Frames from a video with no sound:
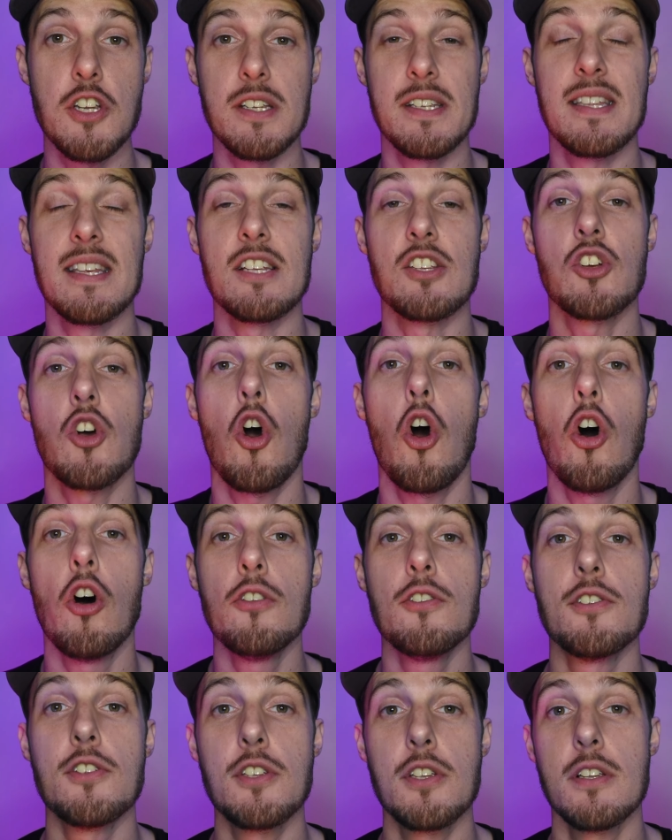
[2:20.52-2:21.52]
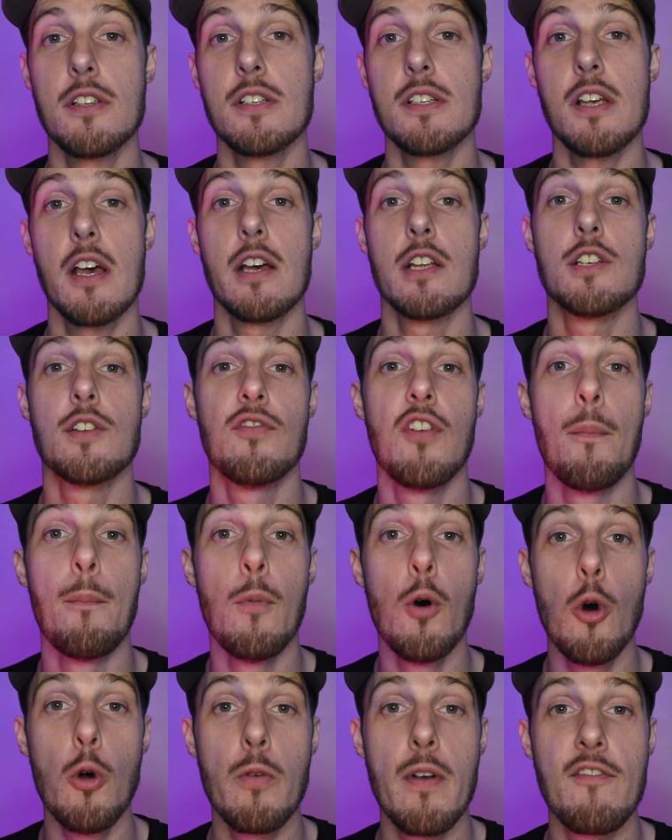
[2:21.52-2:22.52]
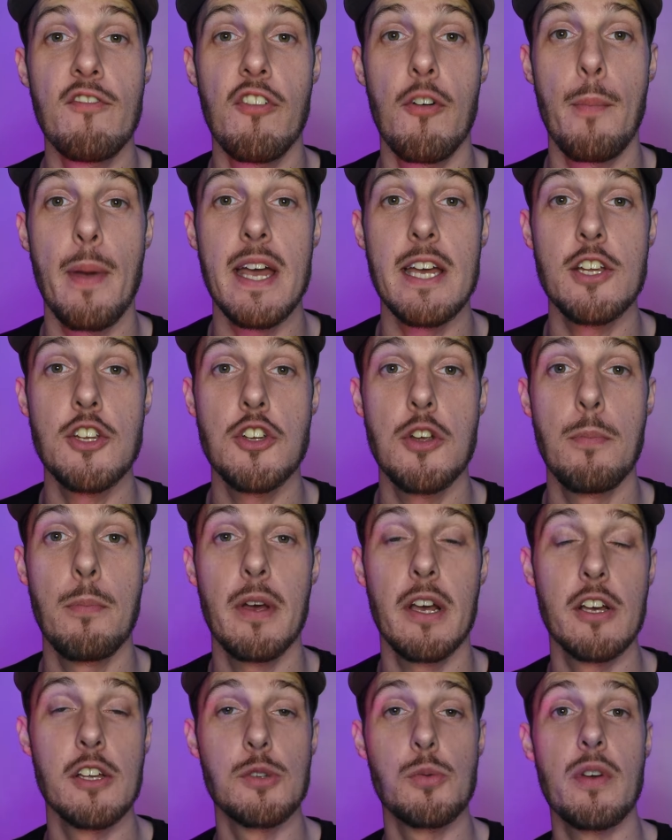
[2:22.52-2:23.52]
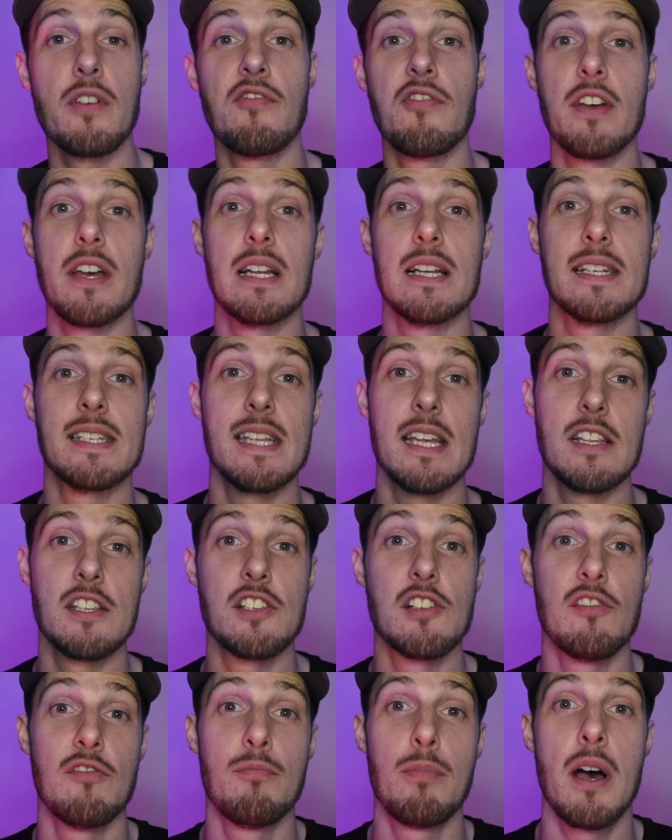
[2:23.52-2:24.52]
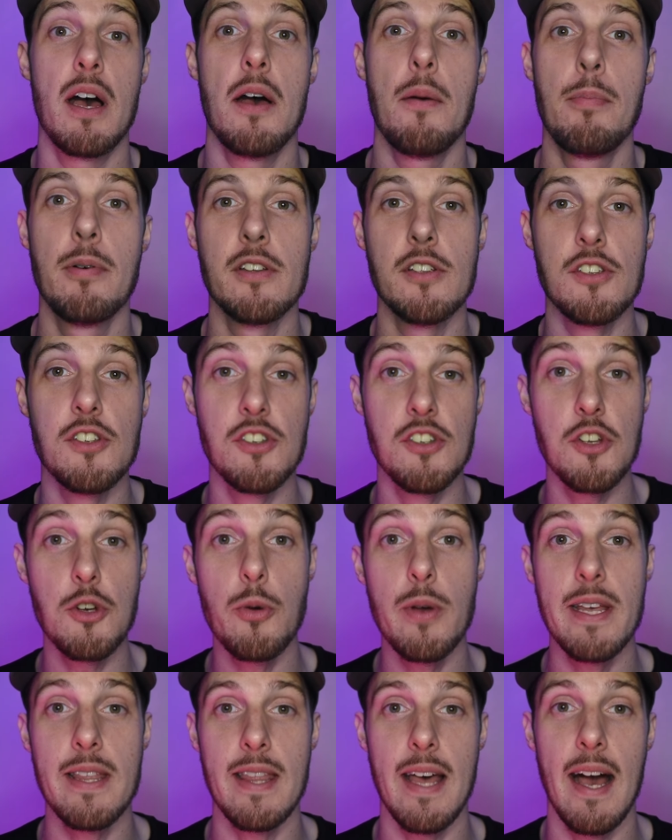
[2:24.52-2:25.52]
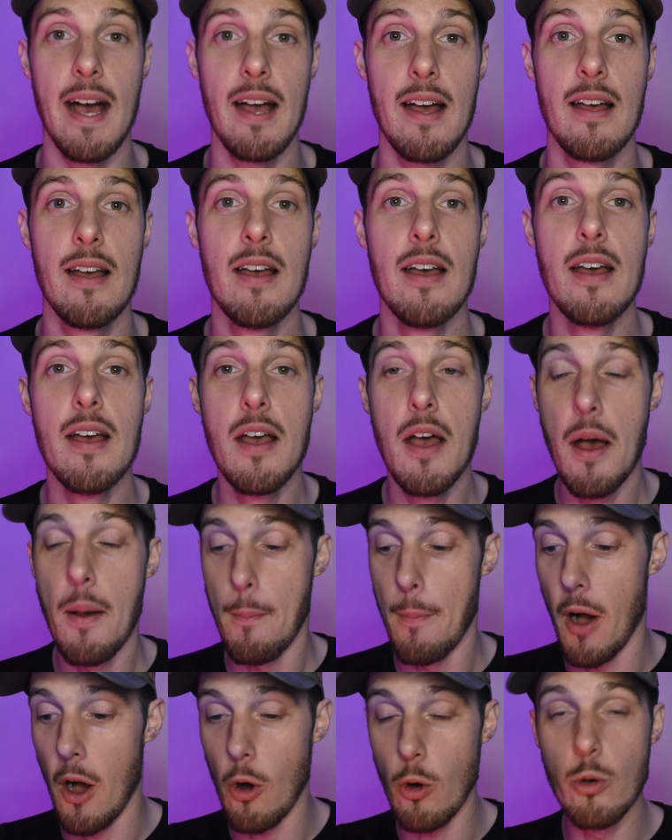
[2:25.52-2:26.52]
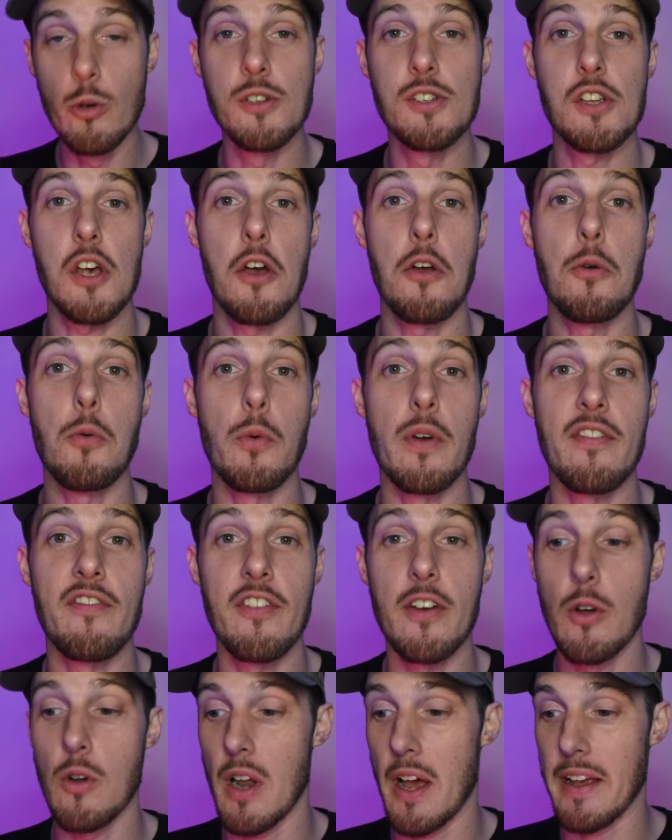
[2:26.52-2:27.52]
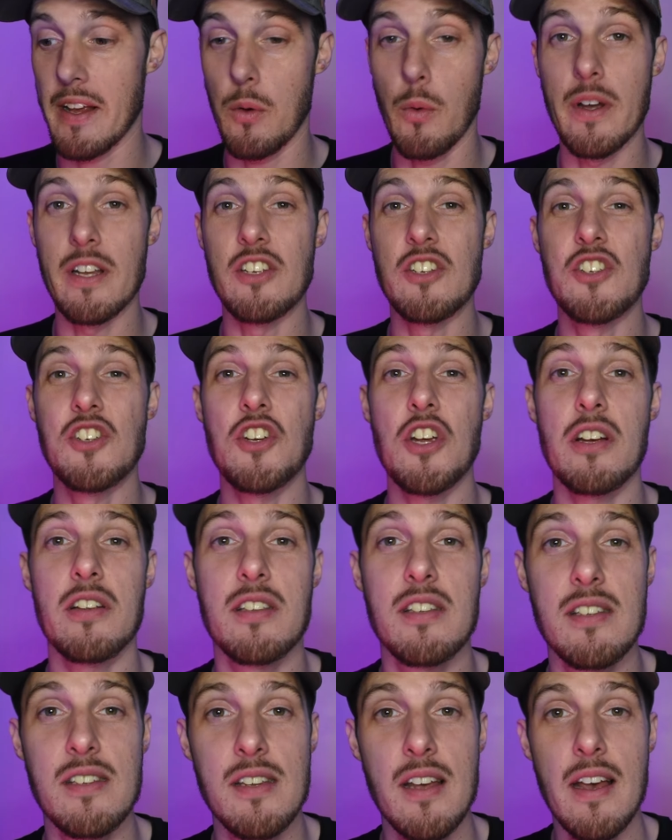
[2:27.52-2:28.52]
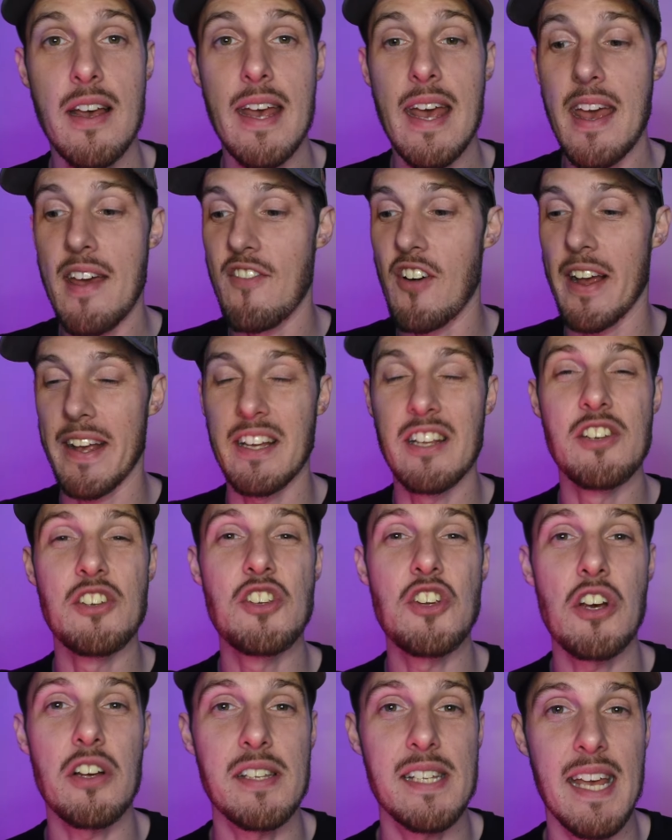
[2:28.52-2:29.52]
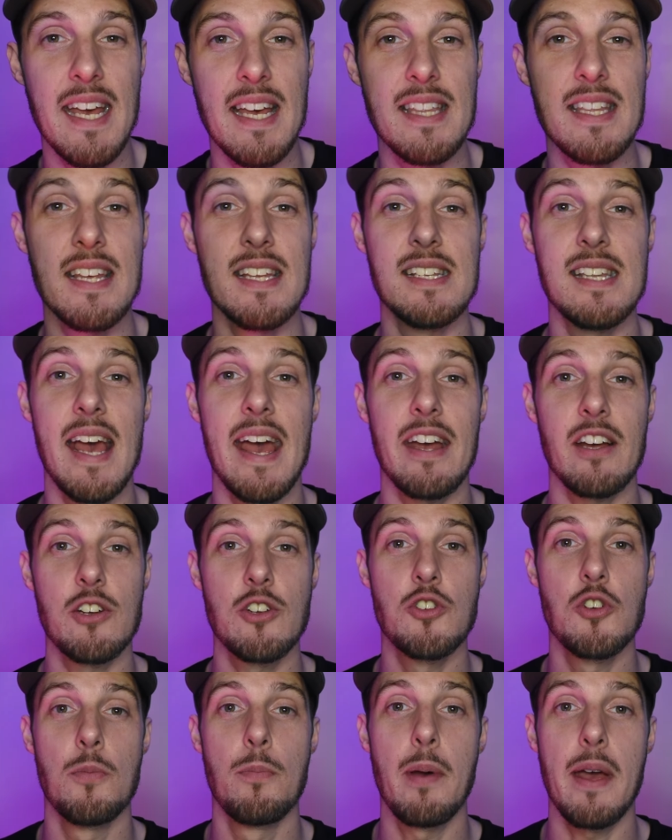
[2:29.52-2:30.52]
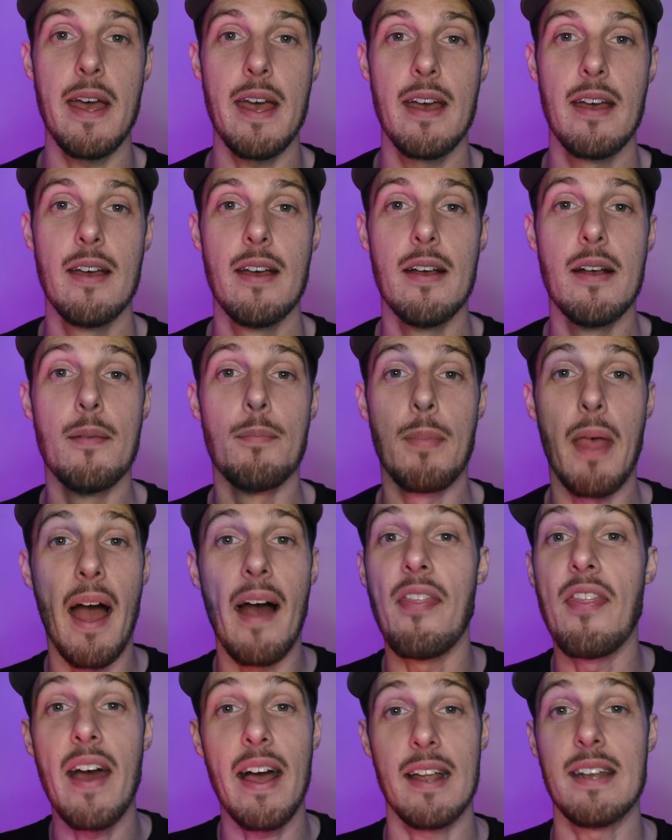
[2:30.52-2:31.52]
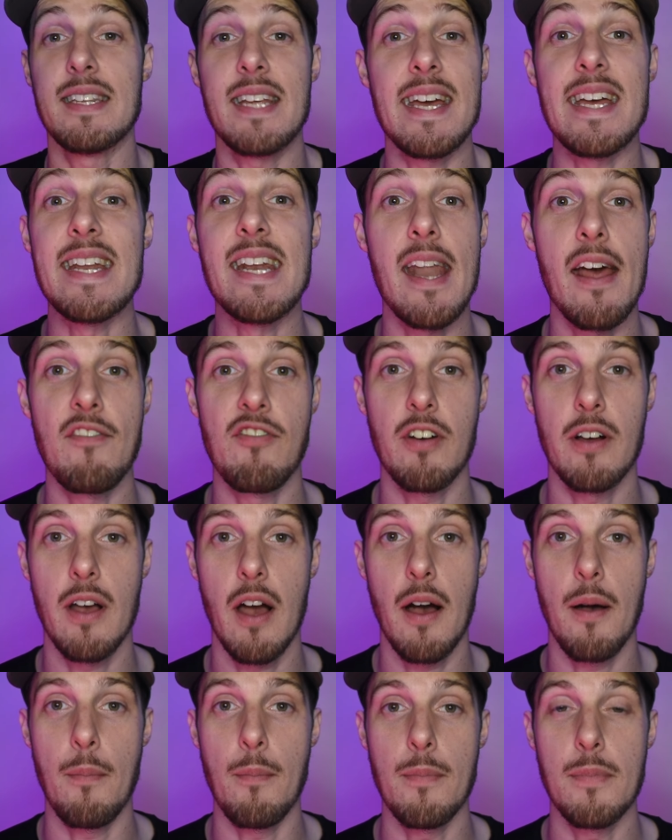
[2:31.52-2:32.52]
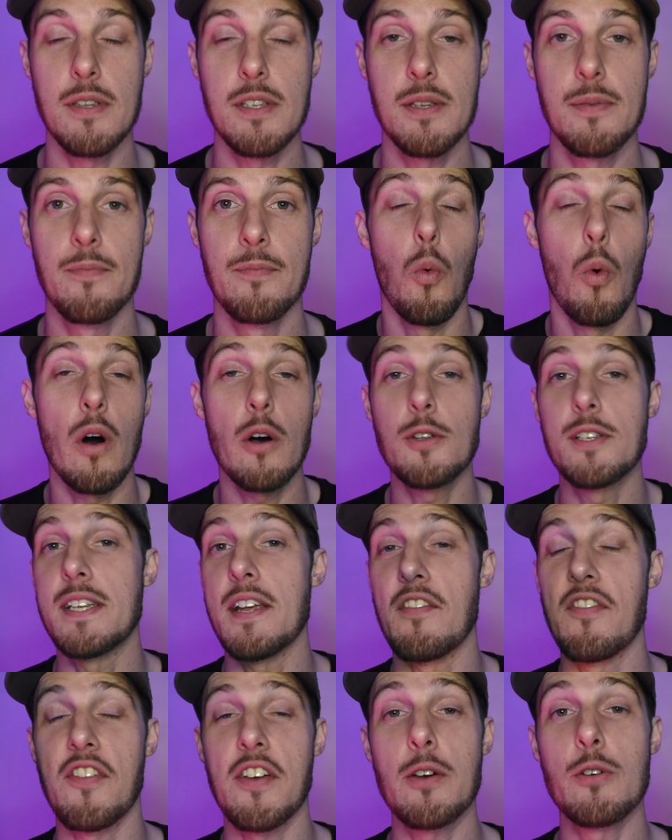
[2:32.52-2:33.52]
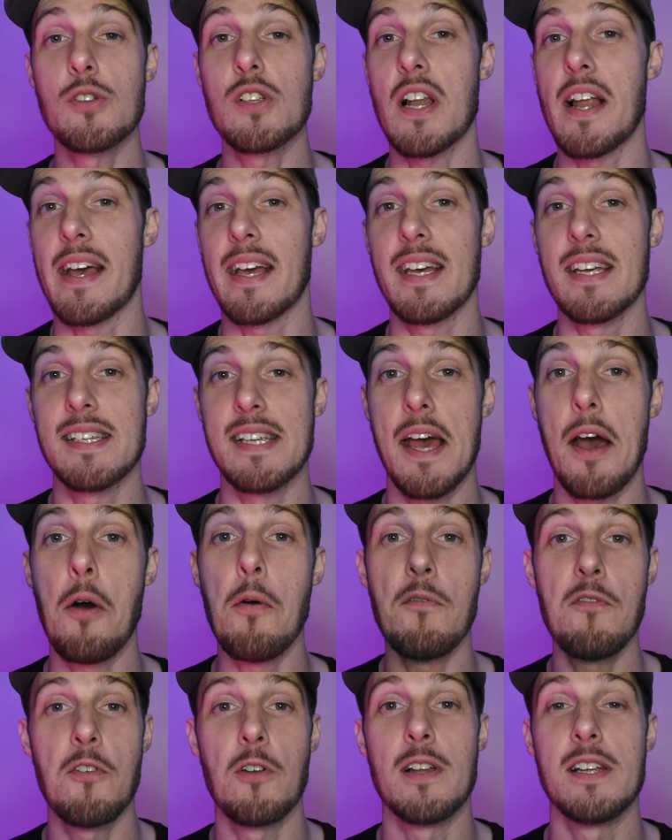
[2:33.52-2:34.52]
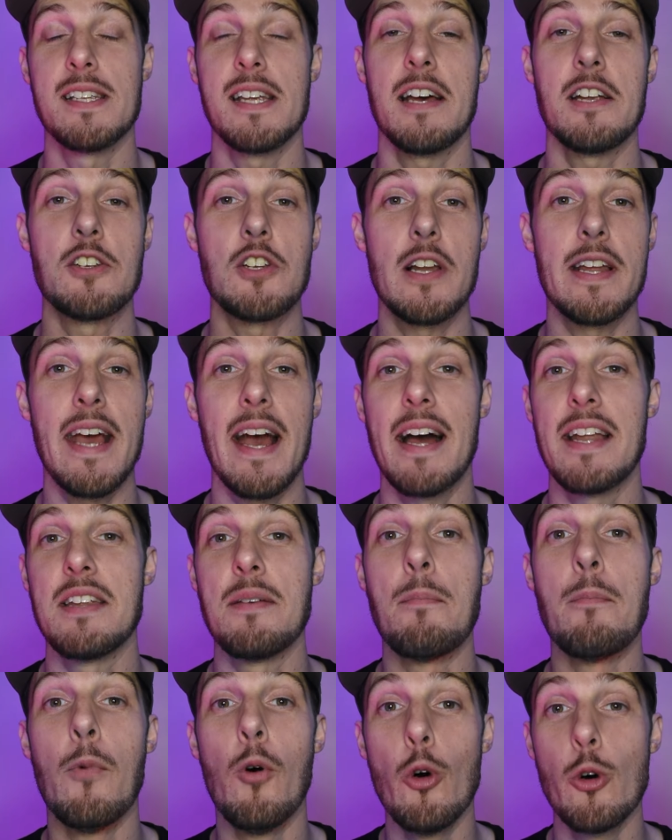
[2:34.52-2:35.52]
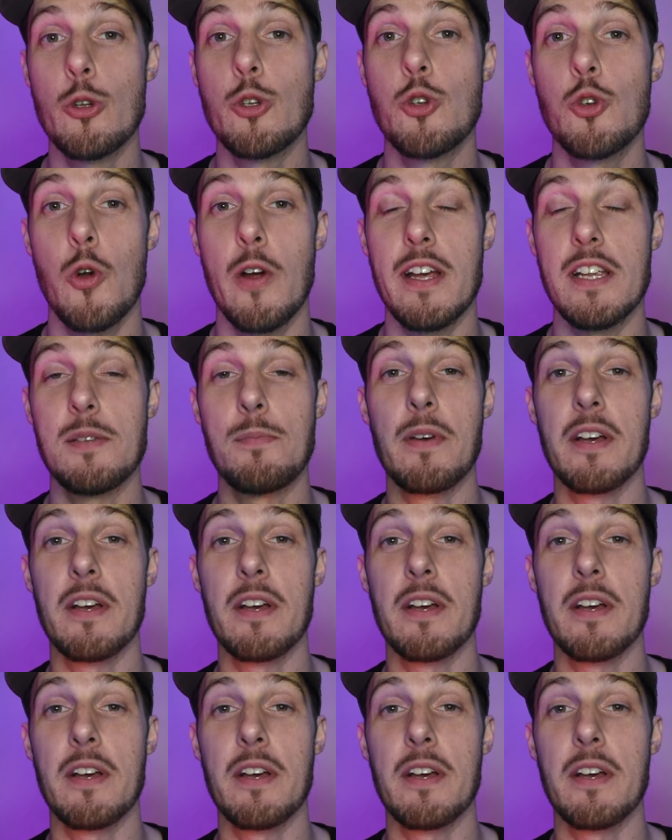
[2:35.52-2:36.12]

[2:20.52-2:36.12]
It's this constant search for more information because we feel a sense of purpose doing that. But also, we feel like we're just, if I can just get this extra bit, and that day never comes. Whilst it feels like it's helpful, it's actually adding more stress